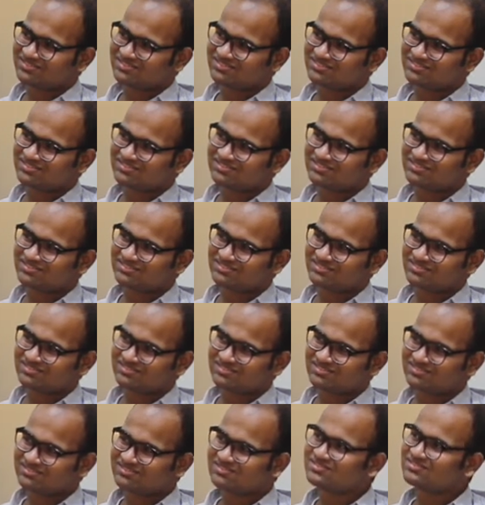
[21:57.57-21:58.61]

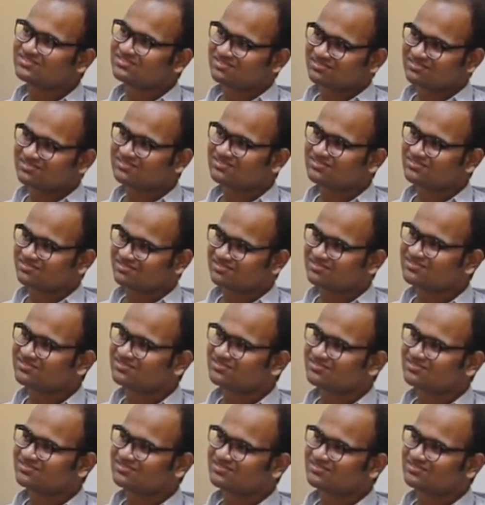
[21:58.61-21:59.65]

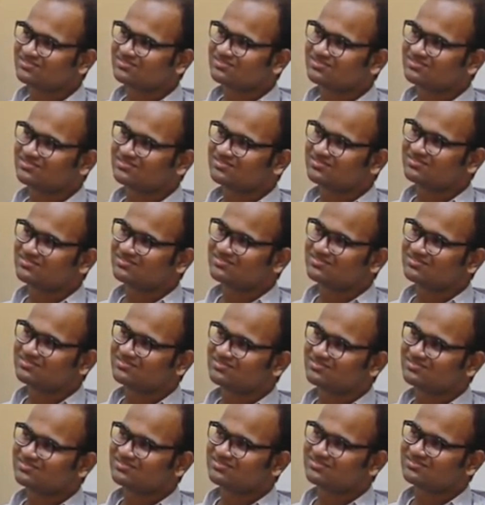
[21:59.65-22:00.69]

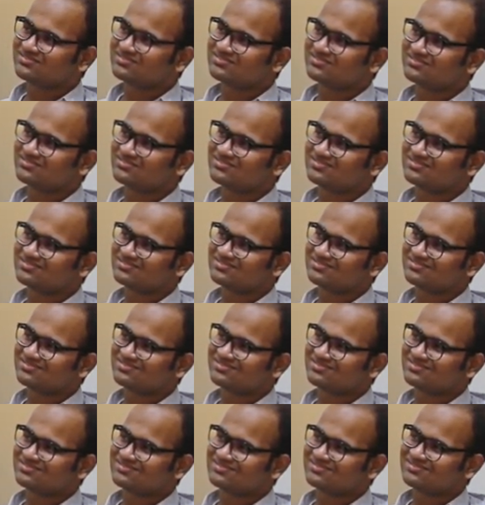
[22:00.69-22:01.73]

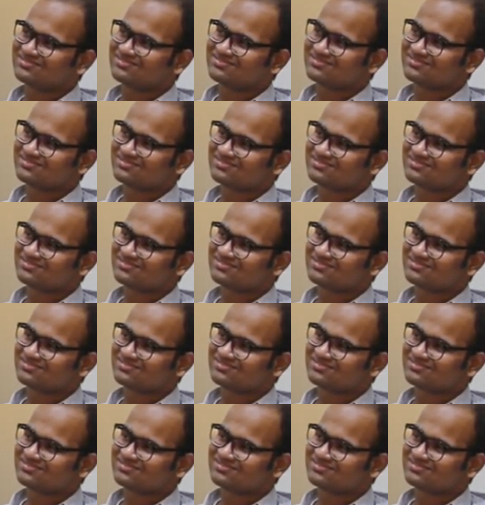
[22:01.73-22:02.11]
No words are spoken by the person on screen.